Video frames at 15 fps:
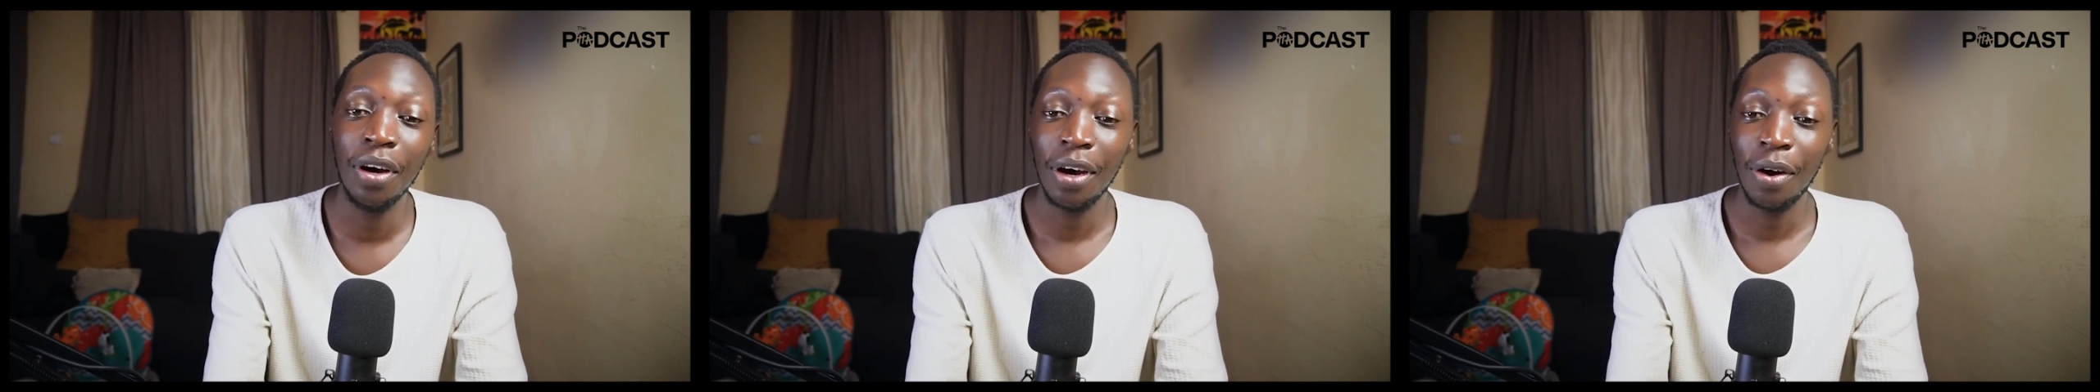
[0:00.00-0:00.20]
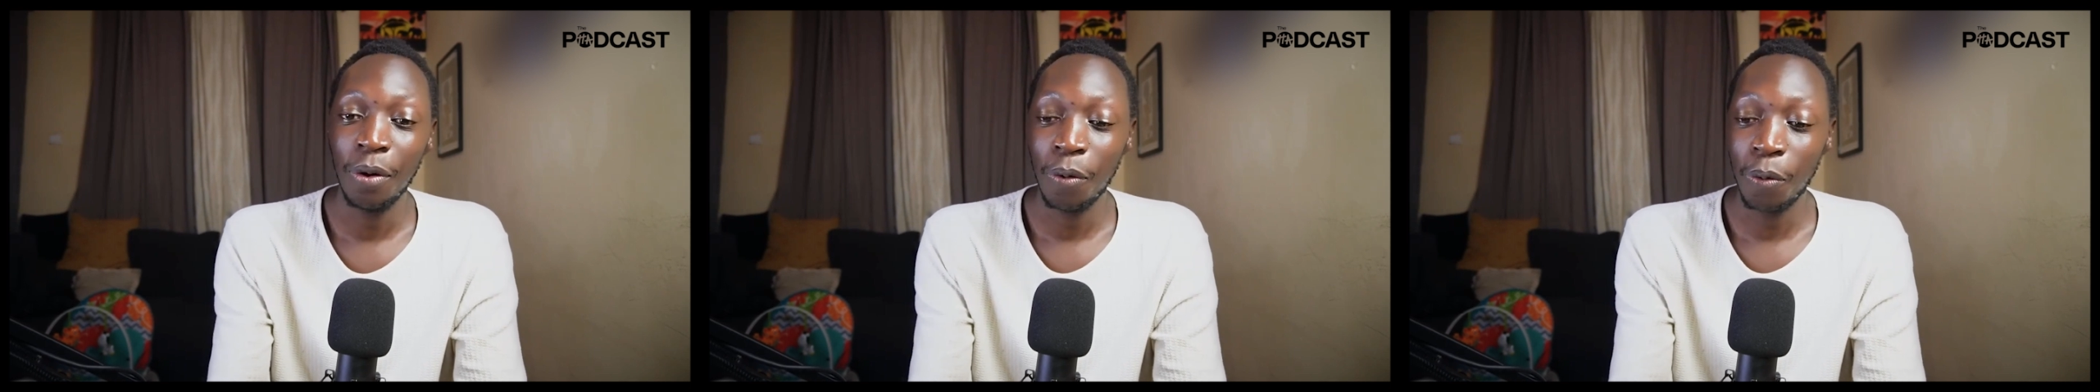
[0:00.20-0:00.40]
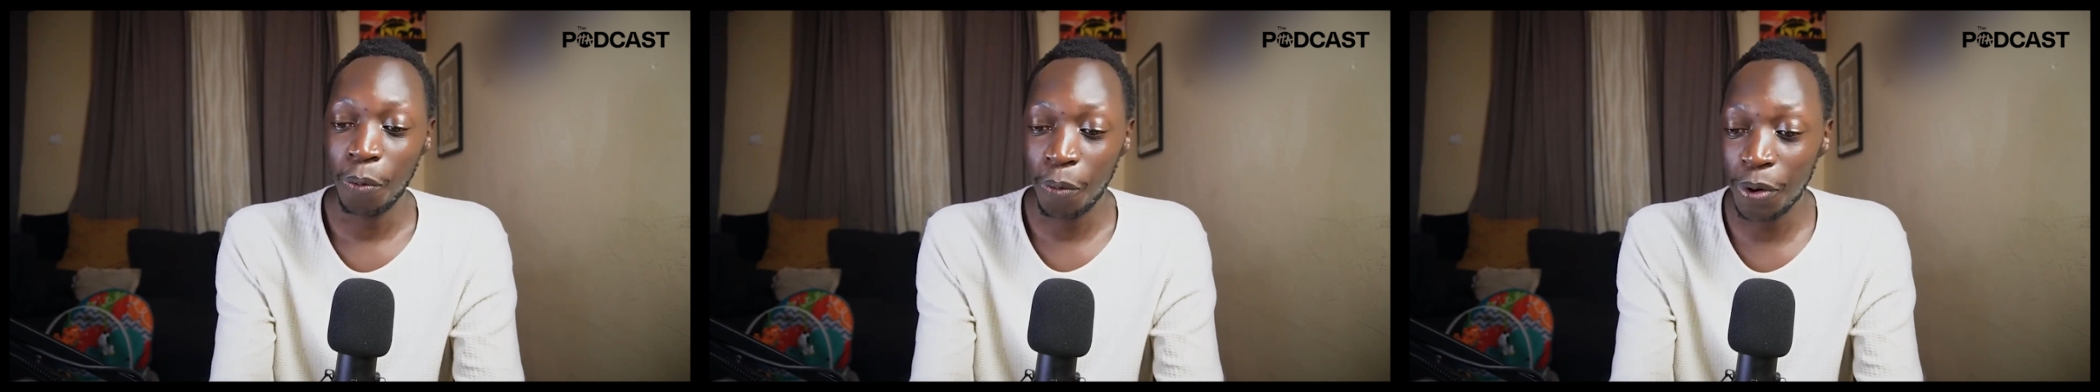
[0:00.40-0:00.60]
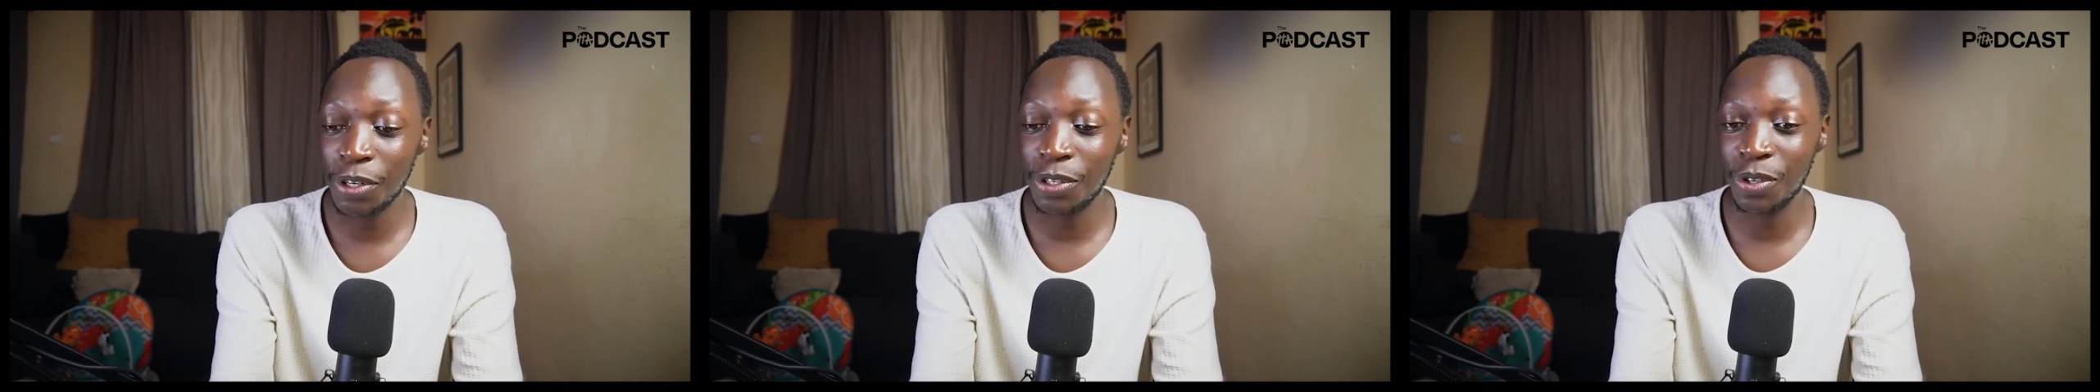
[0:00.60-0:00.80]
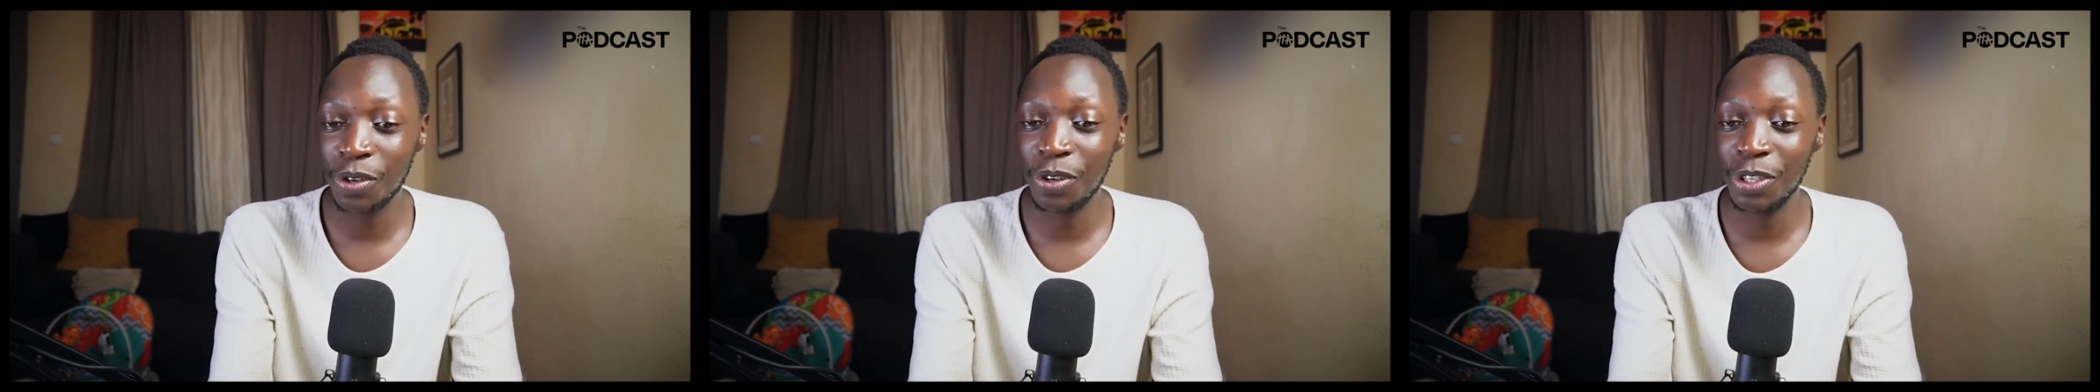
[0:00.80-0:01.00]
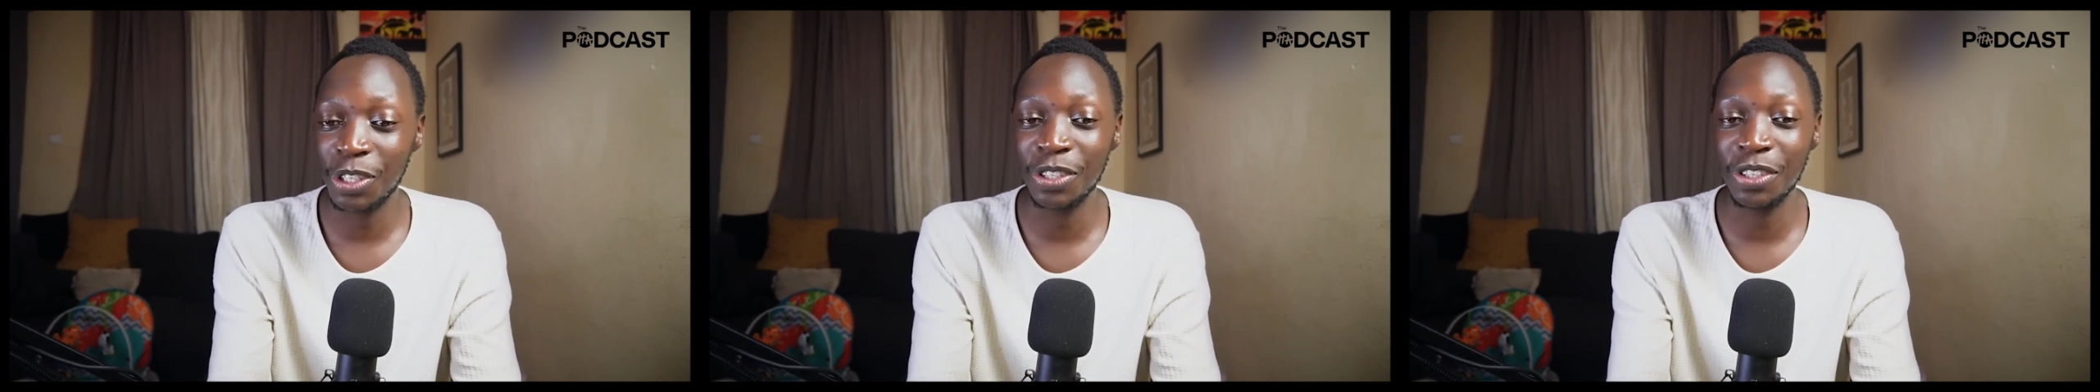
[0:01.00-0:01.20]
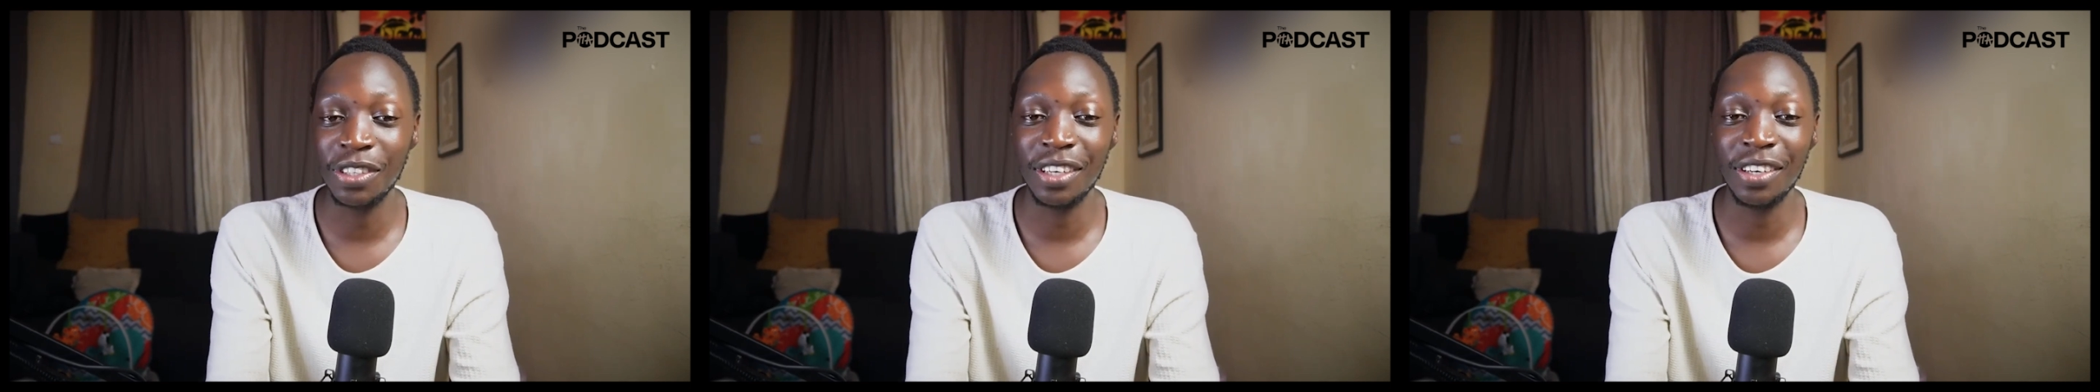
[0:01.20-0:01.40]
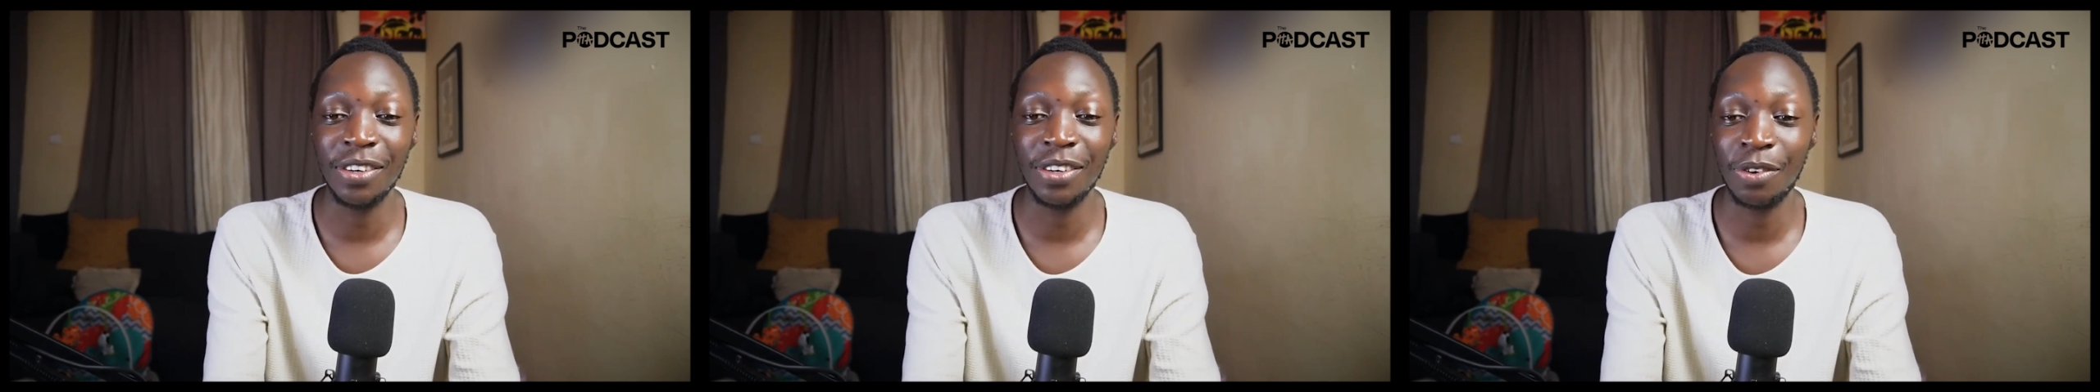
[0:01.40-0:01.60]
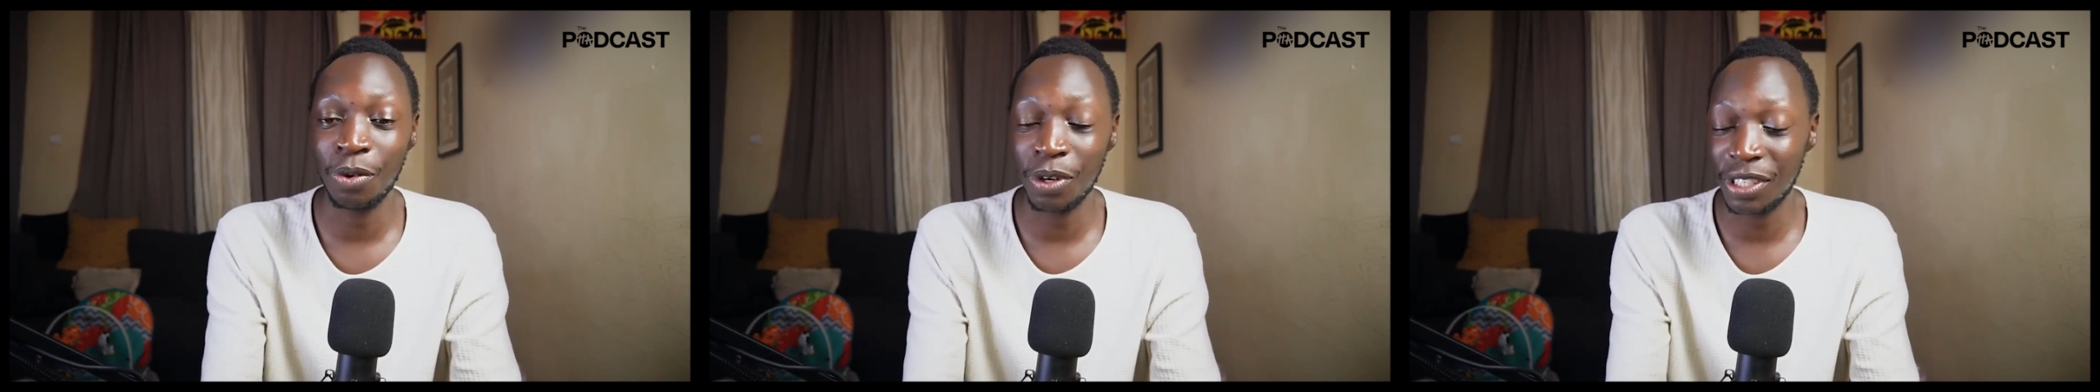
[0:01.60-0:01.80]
what solution or what